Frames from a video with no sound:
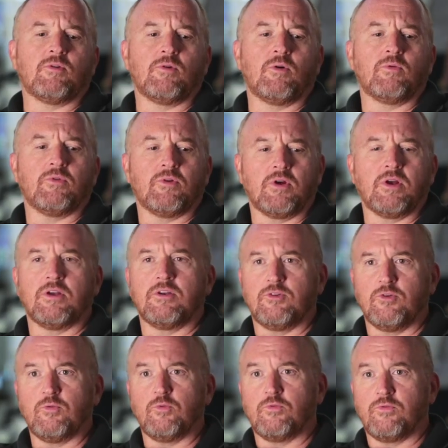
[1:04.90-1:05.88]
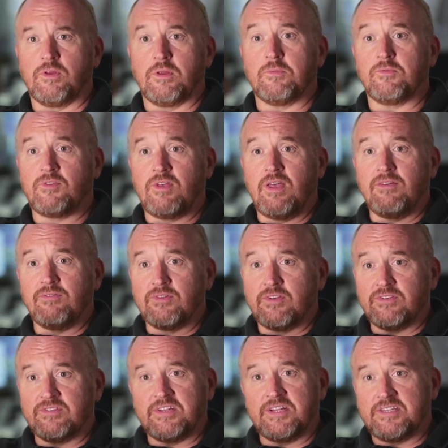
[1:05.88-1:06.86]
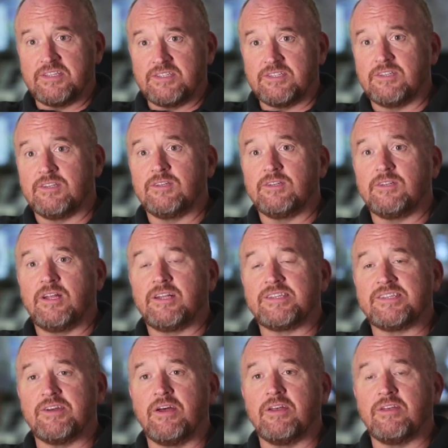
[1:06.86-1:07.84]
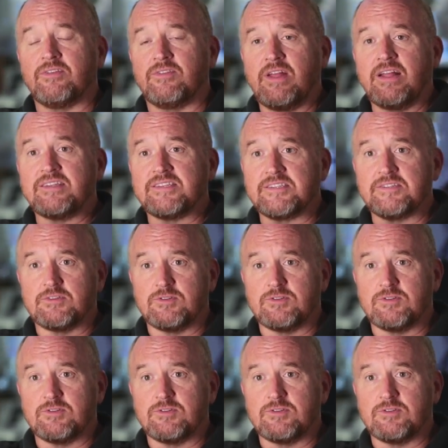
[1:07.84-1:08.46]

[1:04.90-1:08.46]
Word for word: to their own, they're going to do for themselves because that's, uh, that's, uh, that's